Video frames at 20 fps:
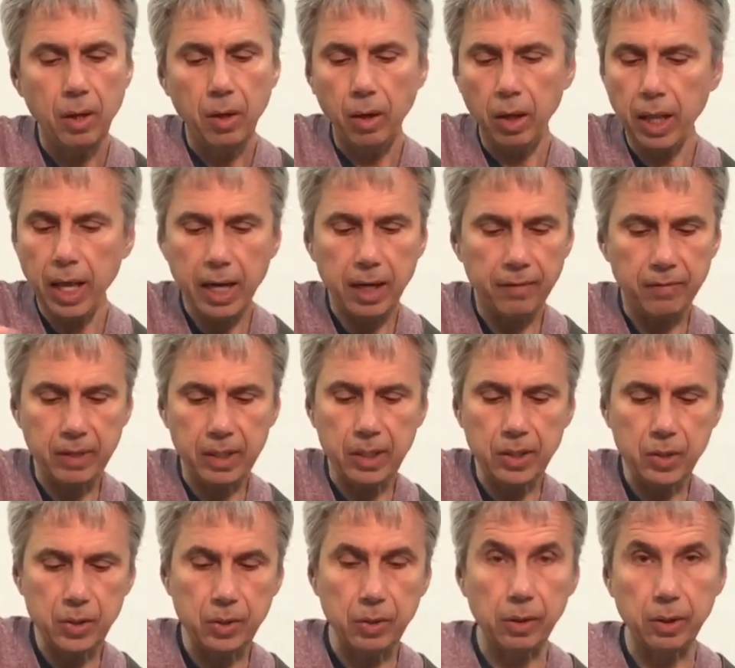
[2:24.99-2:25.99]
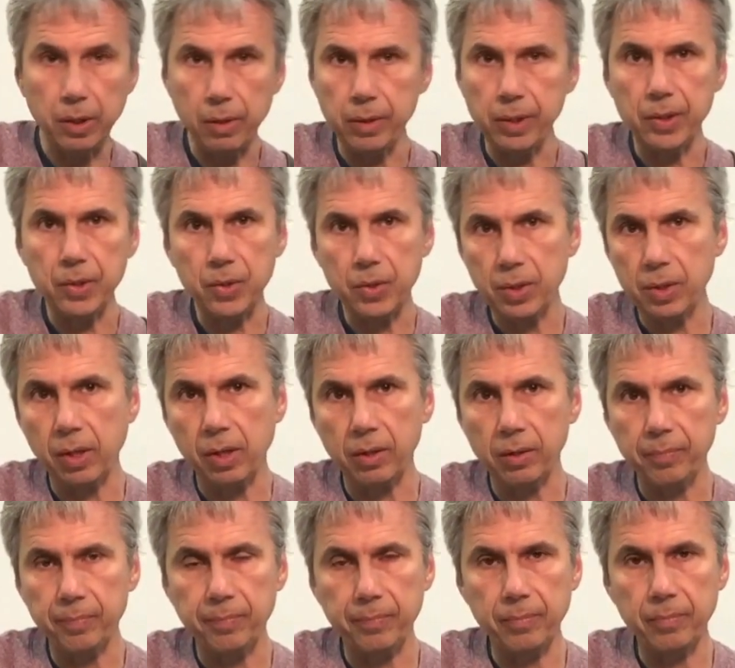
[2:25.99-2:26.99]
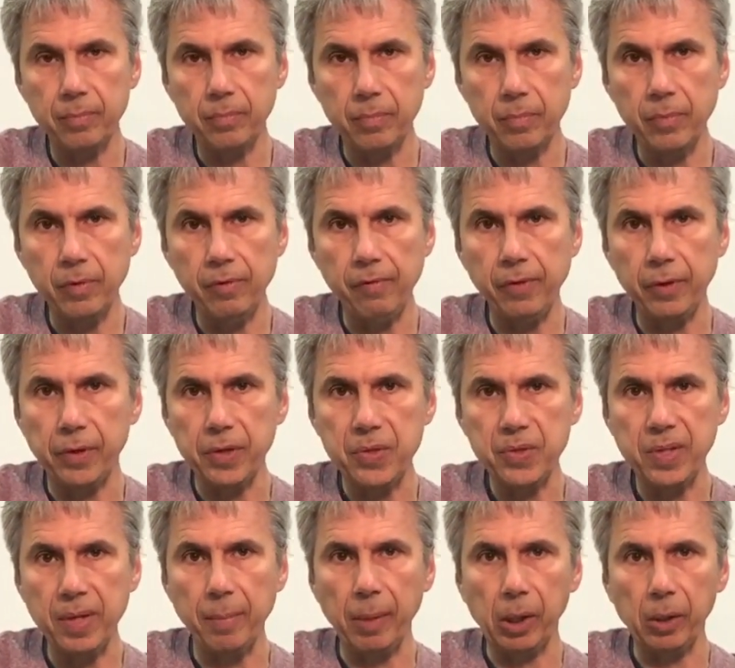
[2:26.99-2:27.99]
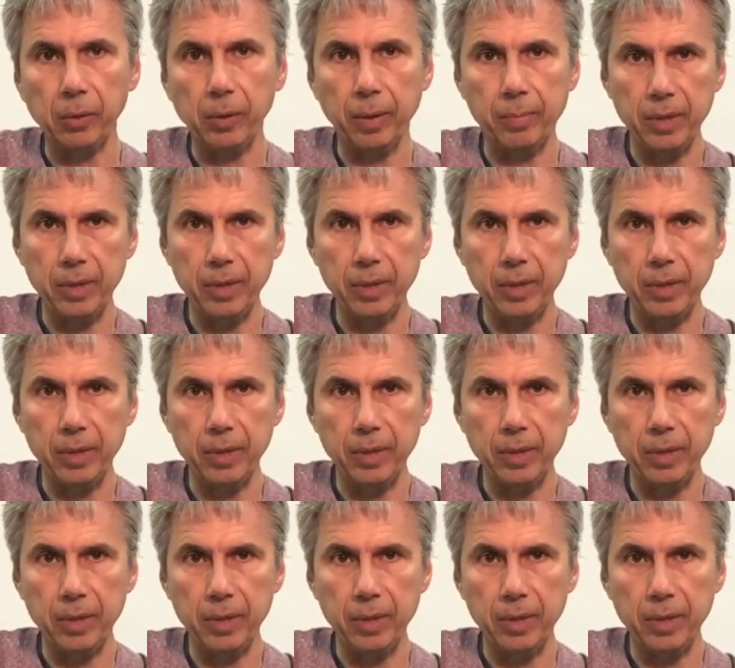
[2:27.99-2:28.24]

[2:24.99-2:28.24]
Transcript: A lot of these, you'll notice, are very similar.